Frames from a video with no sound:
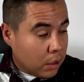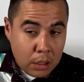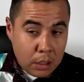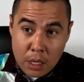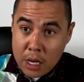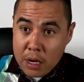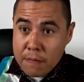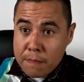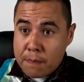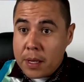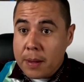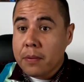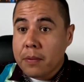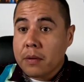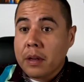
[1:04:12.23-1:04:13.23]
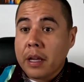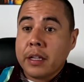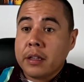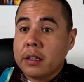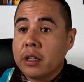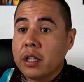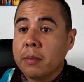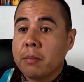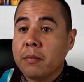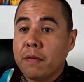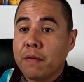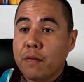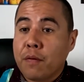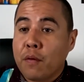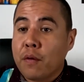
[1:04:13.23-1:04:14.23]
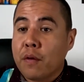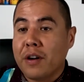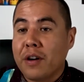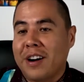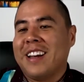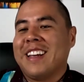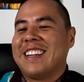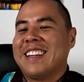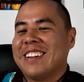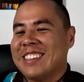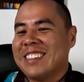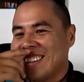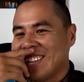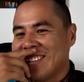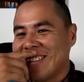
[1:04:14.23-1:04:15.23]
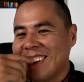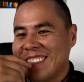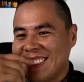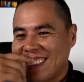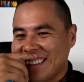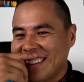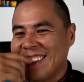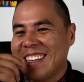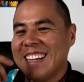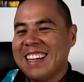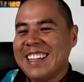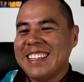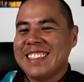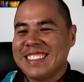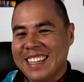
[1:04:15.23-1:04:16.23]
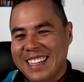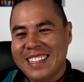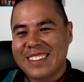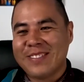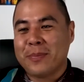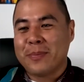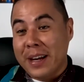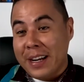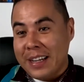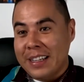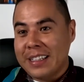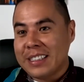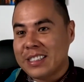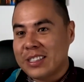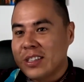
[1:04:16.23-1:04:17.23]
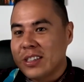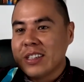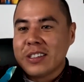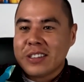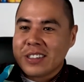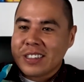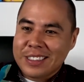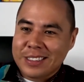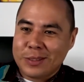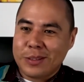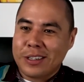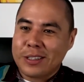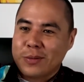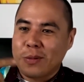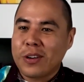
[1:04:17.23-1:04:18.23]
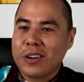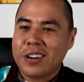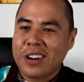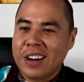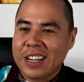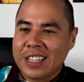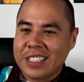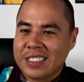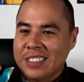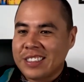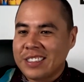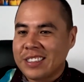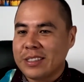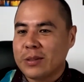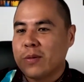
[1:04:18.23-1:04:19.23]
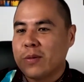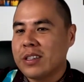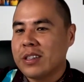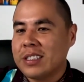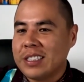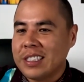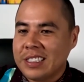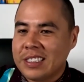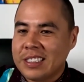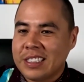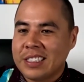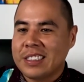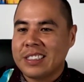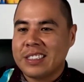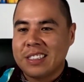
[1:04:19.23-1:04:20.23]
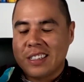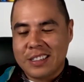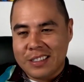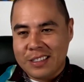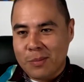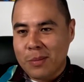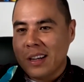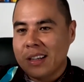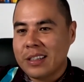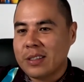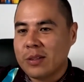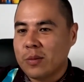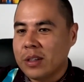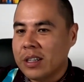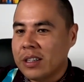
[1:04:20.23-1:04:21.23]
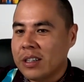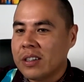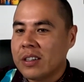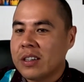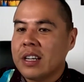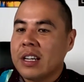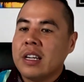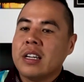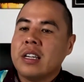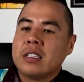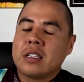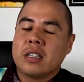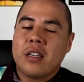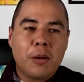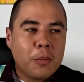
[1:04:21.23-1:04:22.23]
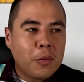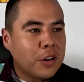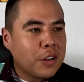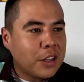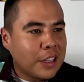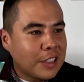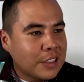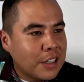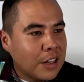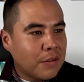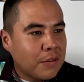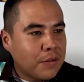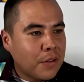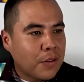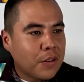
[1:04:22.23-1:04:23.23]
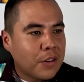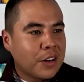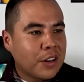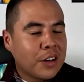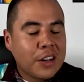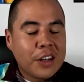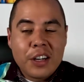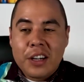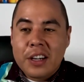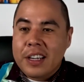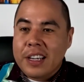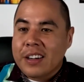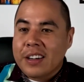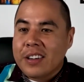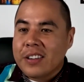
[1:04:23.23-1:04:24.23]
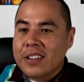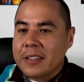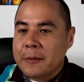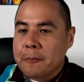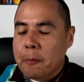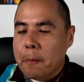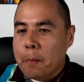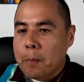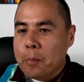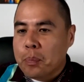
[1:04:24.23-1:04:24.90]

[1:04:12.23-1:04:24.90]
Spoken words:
Native people like the number four, So he's like, but it is true, because there's four directions, there's four seasons, there's the medicine wheel, there's a lot more things that are four. And